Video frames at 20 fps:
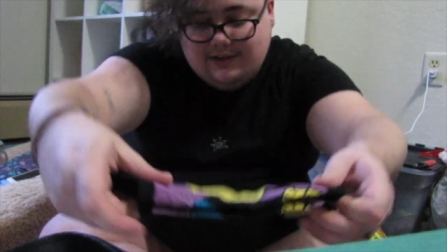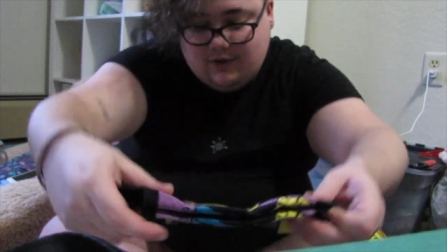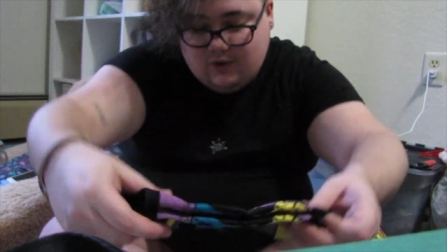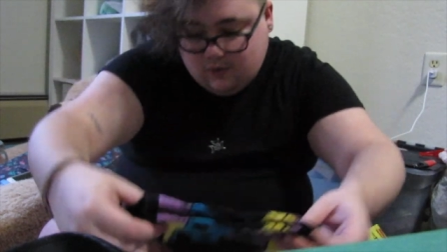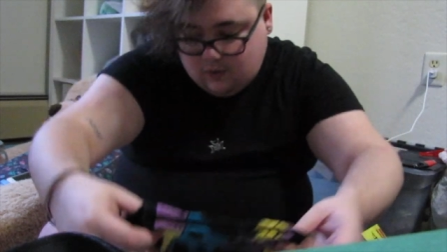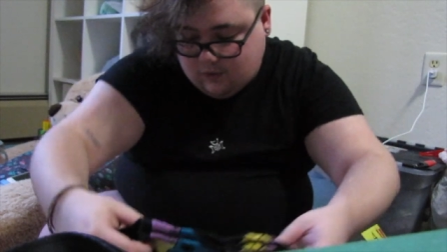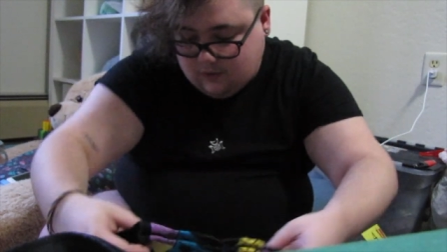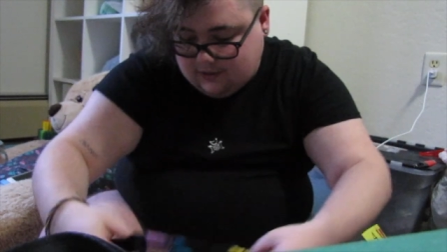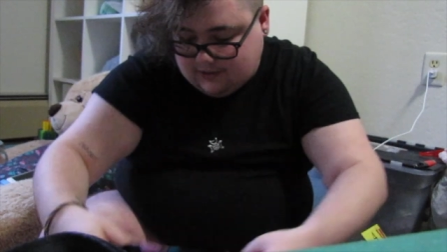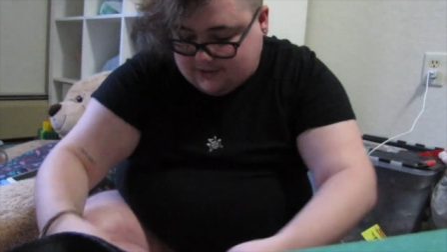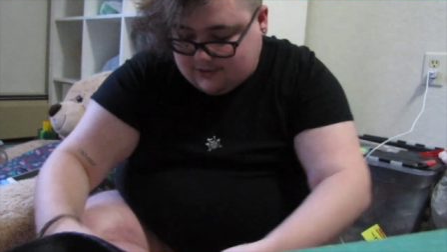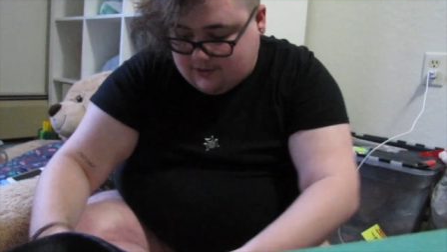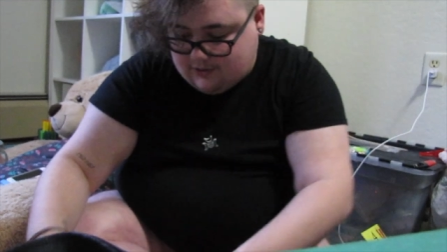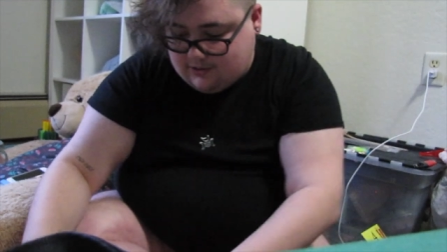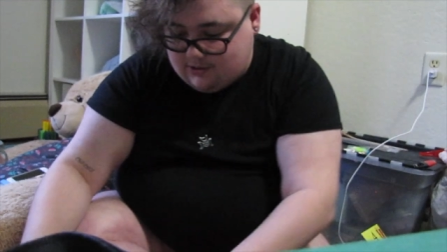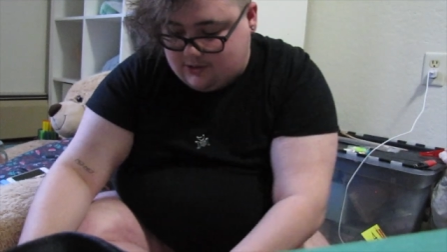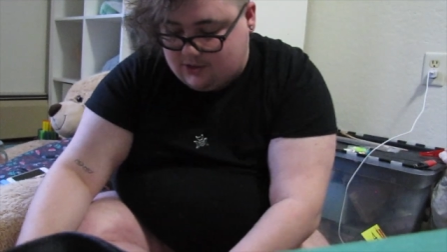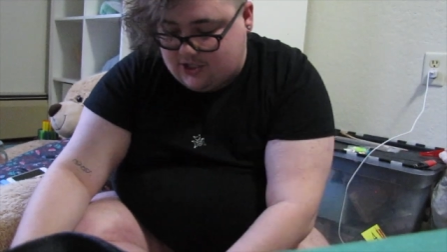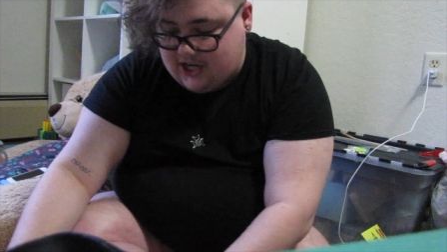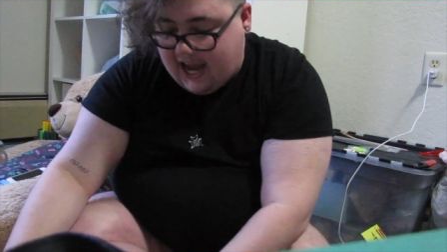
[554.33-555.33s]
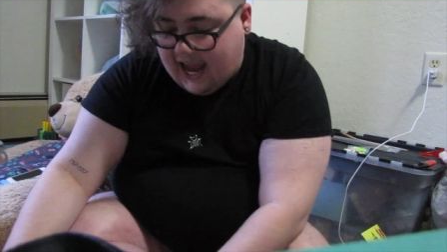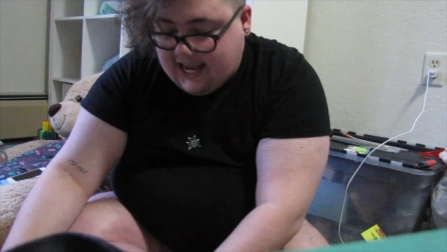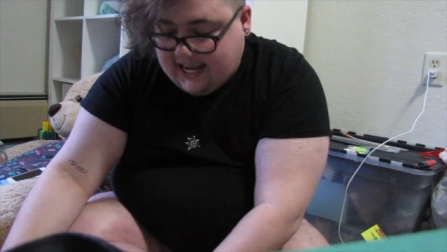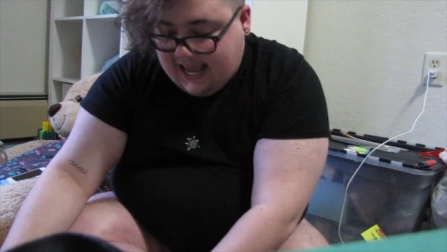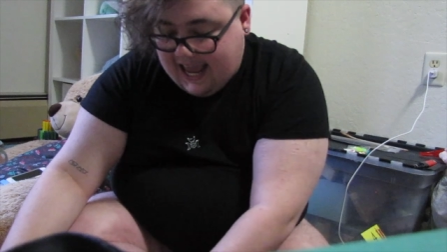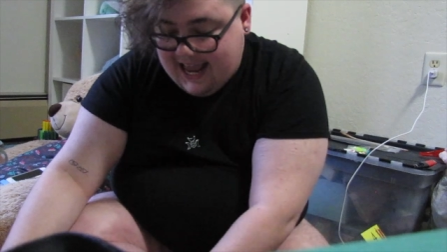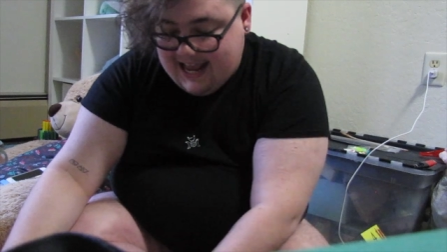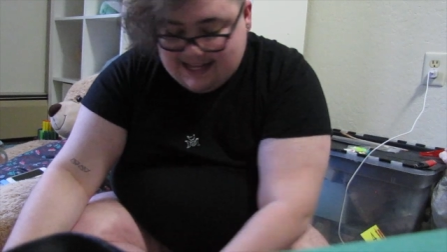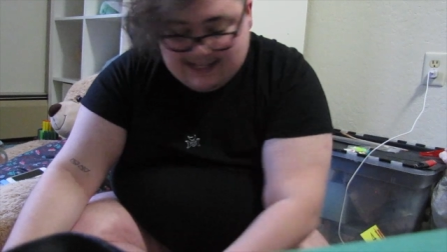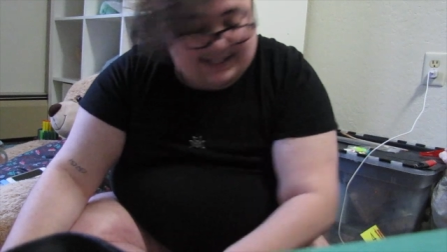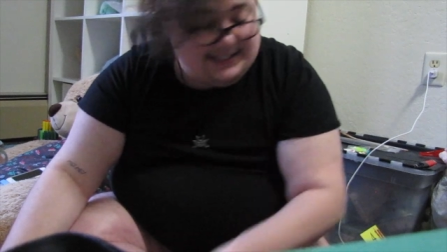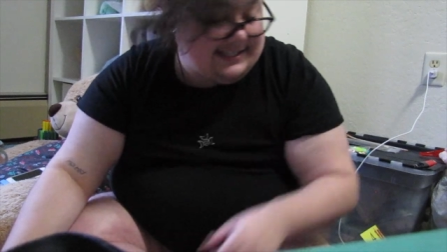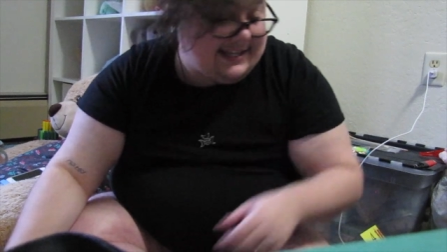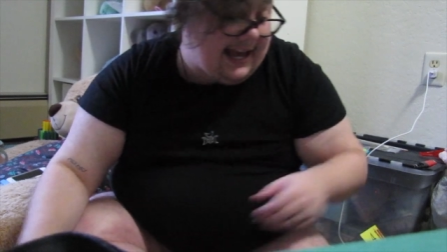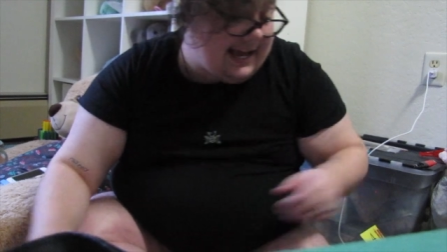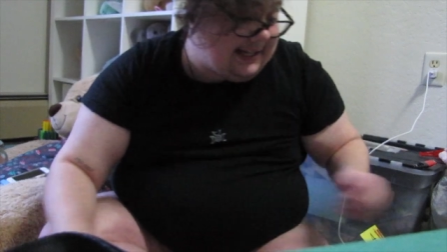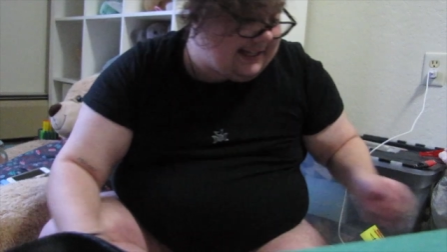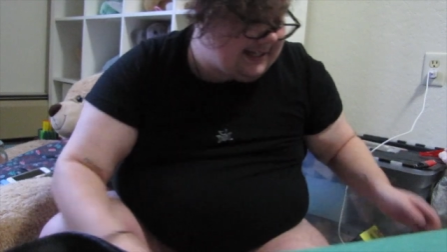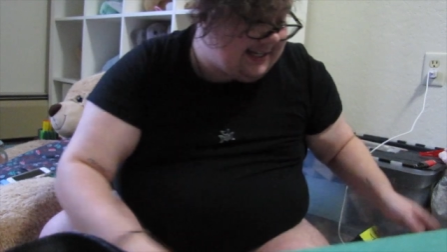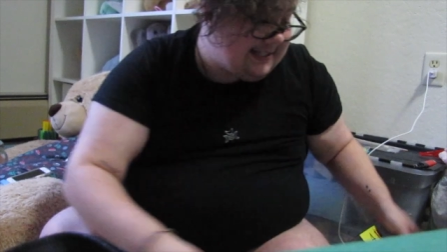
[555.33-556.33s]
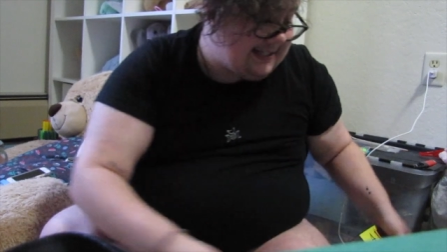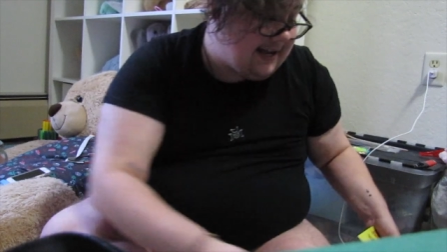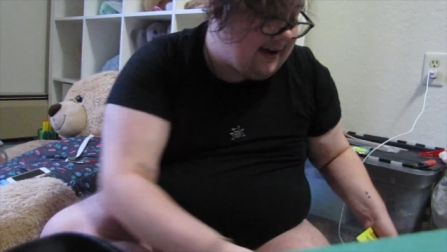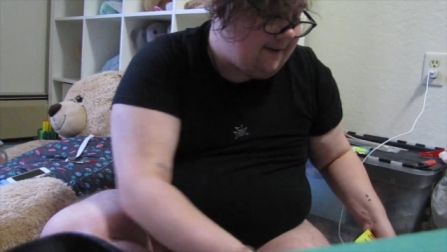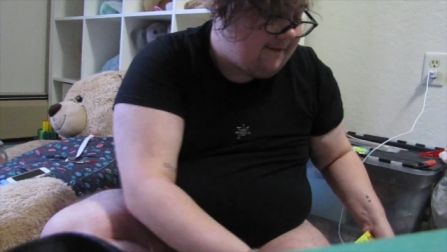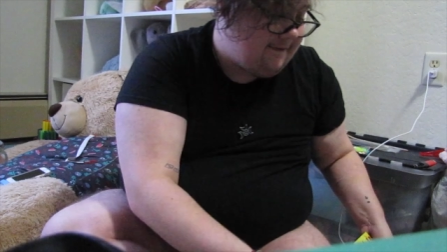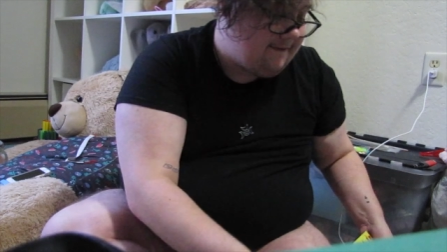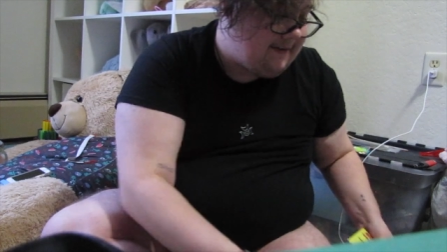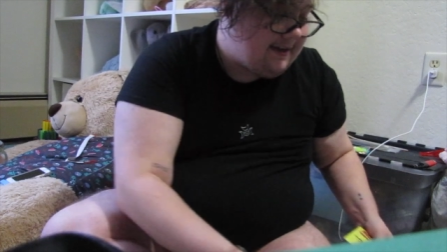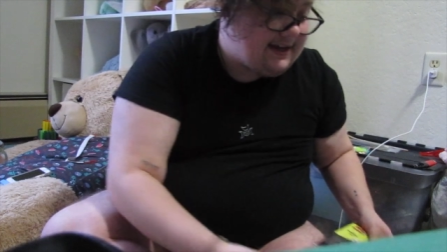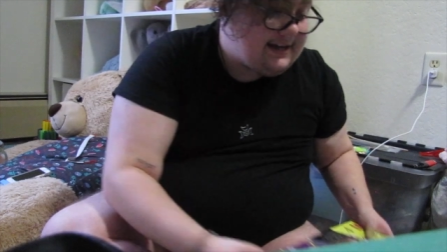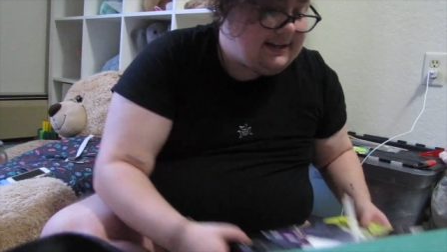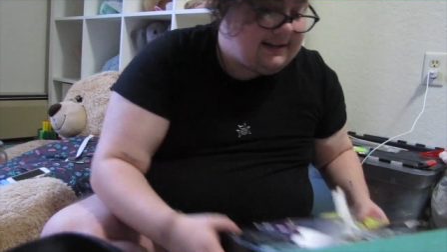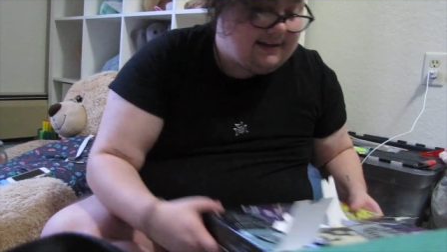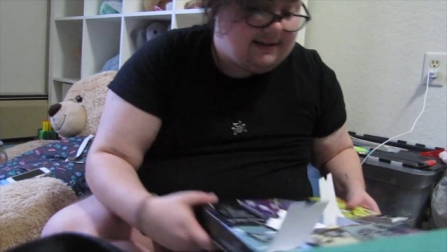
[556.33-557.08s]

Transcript: Cool, so there's Jack and Sally's outfit.